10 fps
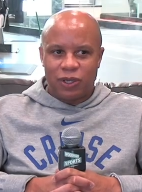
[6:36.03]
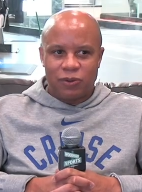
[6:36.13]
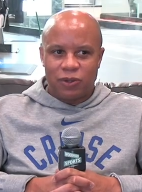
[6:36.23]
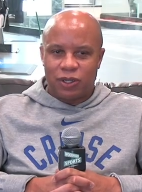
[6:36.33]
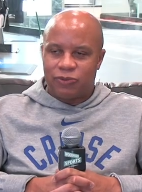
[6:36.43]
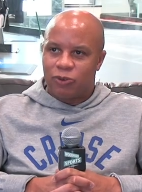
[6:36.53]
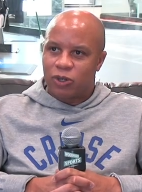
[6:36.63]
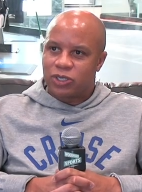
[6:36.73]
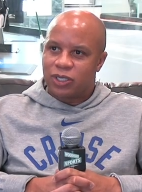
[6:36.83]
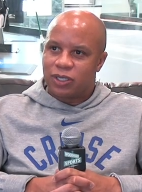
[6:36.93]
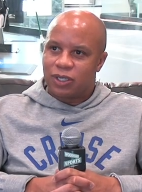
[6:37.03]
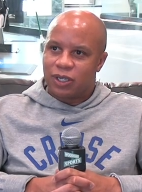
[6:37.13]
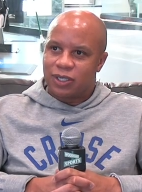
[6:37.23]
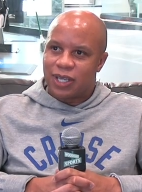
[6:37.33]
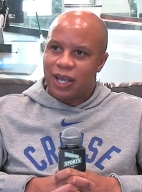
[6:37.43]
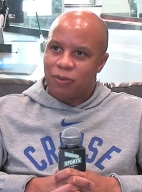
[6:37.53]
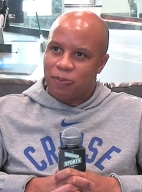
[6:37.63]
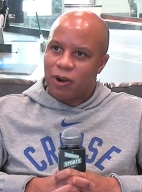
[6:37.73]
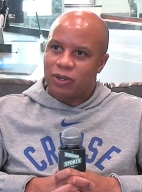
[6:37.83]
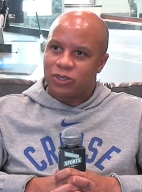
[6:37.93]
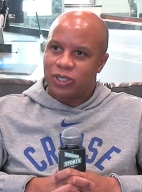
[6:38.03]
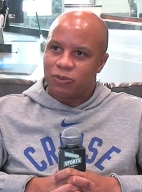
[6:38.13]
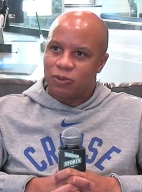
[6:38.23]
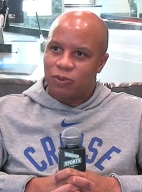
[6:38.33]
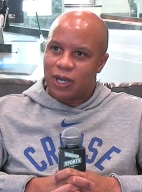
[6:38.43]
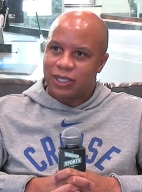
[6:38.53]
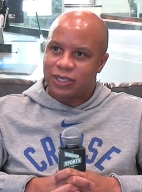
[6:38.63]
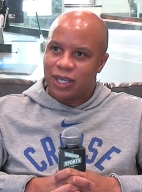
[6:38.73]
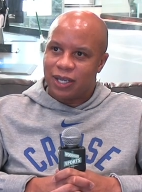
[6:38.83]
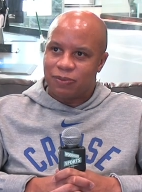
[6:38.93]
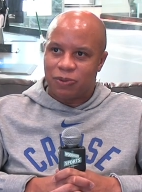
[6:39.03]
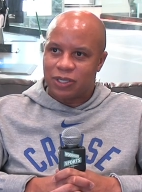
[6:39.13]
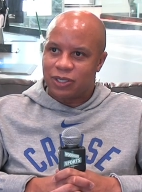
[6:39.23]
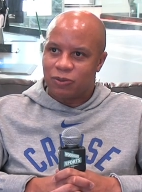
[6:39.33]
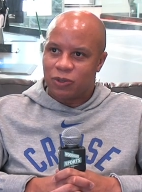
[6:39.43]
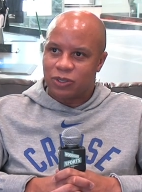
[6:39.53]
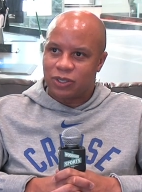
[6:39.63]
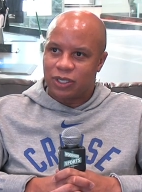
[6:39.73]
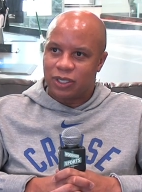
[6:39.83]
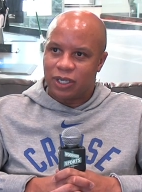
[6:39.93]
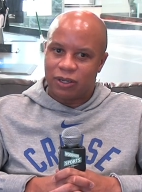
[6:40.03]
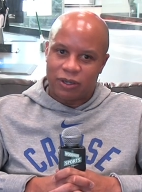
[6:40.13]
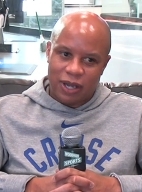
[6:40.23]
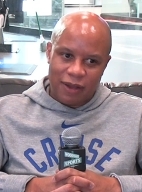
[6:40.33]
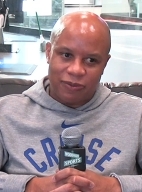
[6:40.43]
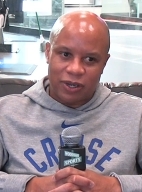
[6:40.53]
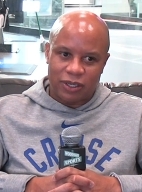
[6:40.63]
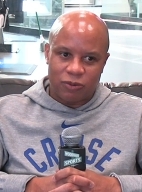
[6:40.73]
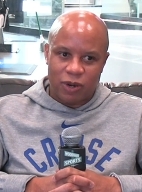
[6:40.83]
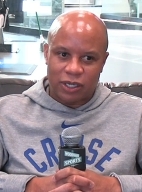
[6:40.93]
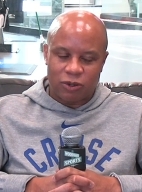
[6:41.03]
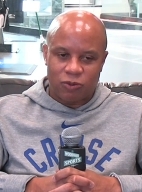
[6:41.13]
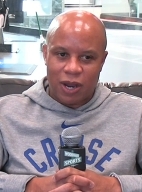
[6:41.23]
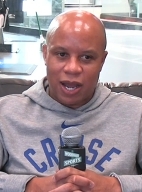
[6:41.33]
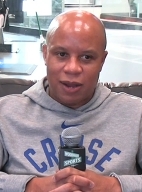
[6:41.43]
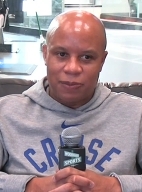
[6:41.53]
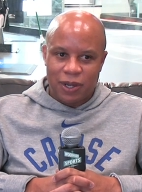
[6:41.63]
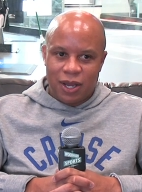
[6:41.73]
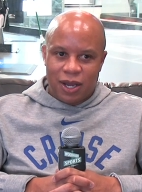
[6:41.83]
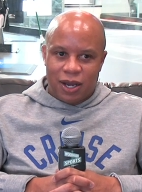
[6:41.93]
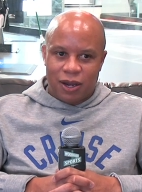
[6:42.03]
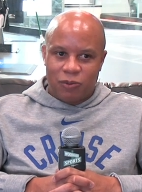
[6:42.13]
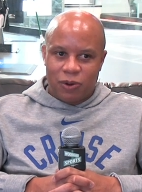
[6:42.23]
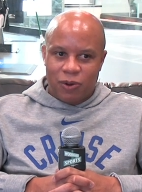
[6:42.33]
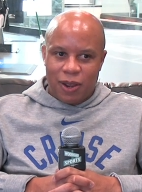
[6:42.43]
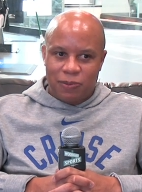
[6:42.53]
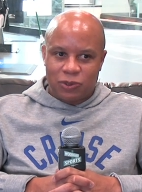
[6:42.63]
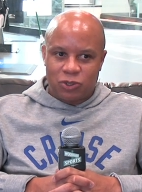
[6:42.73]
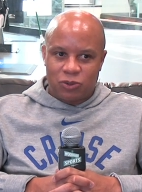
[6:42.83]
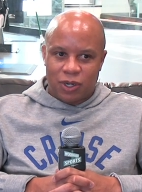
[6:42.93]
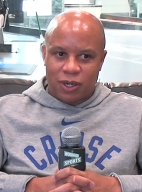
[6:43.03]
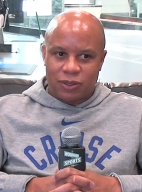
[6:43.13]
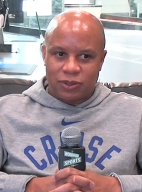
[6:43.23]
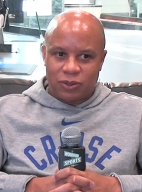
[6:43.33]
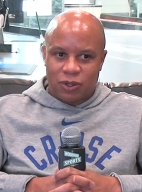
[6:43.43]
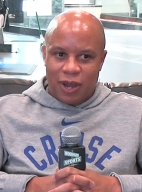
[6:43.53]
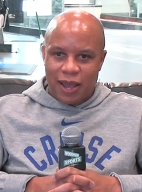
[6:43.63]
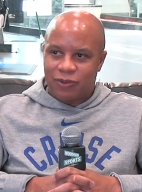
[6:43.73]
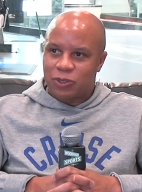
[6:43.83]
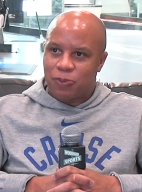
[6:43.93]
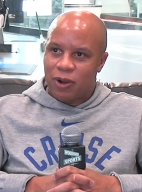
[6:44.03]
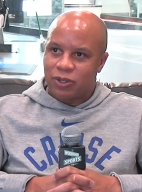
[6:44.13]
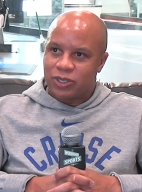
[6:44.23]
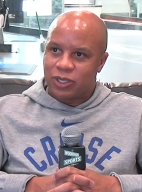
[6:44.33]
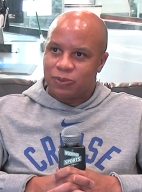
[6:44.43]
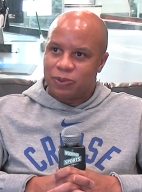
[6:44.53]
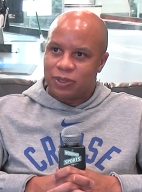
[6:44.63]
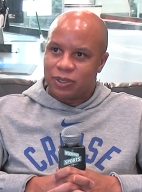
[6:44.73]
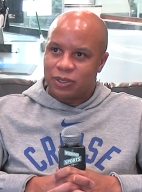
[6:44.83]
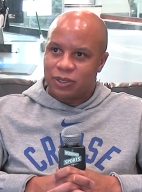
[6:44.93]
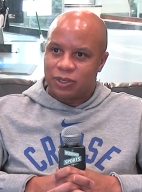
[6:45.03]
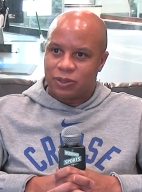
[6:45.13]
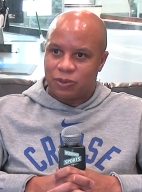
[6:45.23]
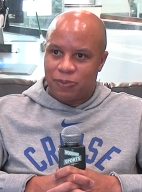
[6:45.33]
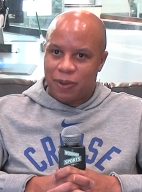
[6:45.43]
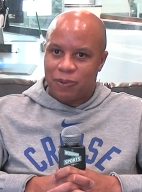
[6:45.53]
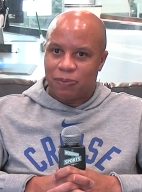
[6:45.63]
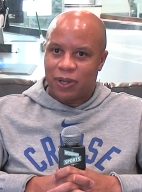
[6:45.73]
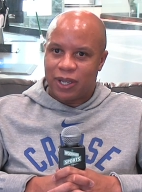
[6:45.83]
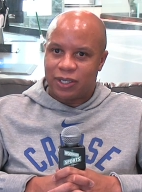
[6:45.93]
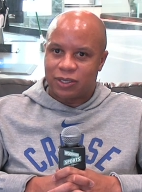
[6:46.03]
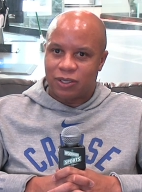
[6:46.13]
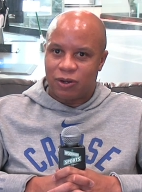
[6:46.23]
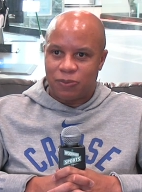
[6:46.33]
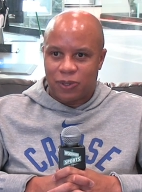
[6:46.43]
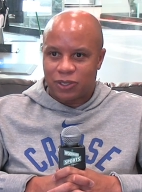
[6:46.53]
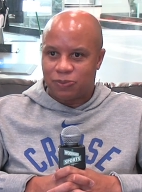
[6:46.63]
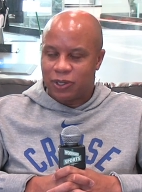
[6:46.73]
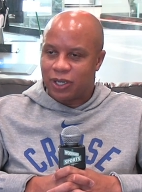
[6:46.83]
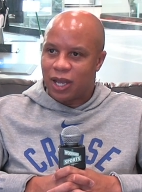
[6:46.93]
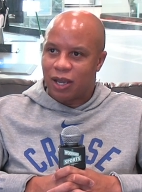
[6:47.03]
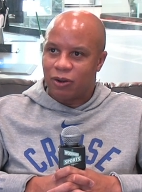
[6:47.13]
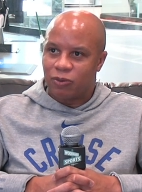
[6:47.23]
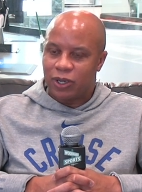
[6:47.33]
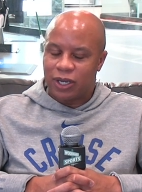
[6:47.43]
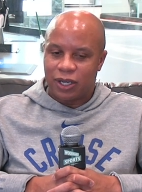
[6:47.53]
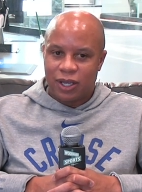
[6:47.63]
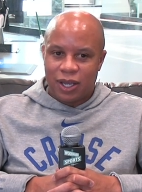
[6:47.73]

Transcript: really fortunate to have a partnership with Wayne State, President Wilson, and their athletic director, Rob. We were able to, you know, have this partnership and to be able to play in this $30-plus million arena.